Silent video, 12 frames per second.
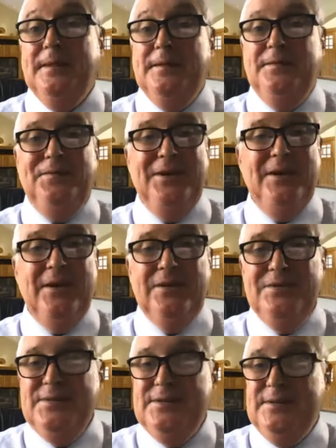
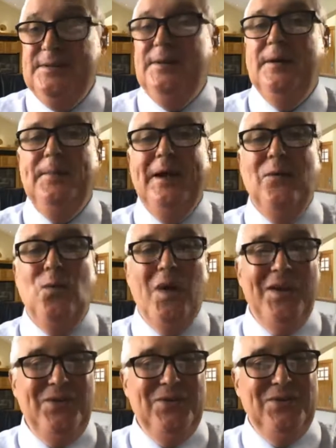videos about what
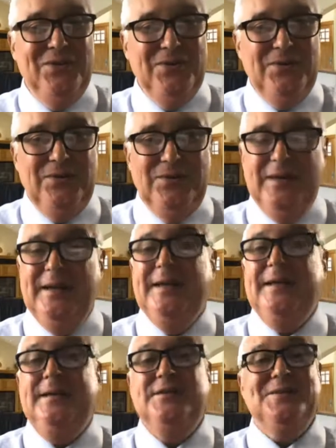you do
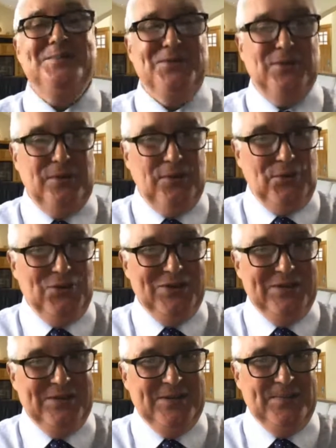and some
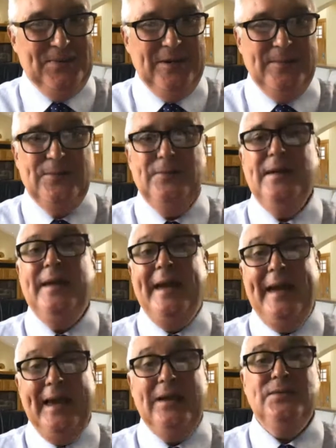solutions to people,
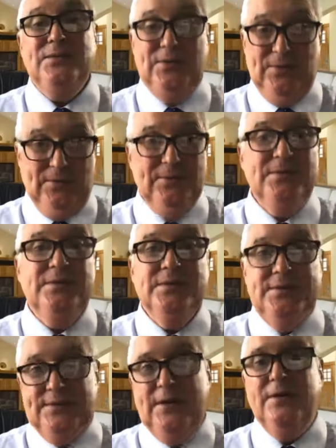how to
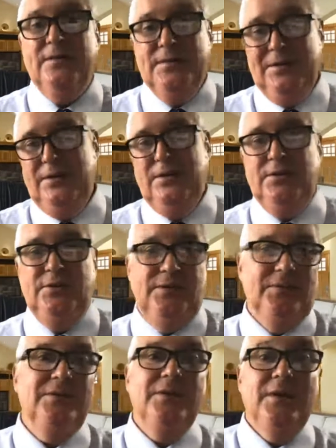solve the
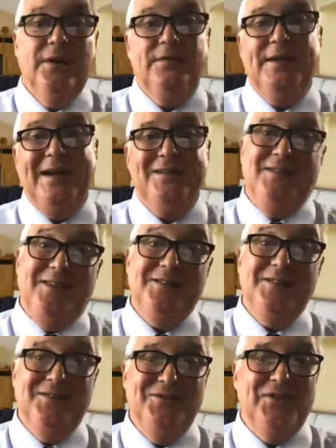issue of access
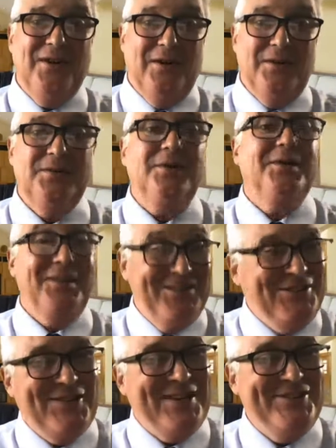control on a
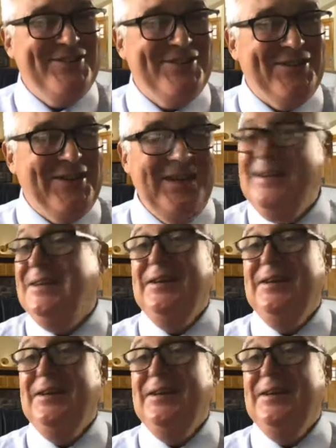construction site,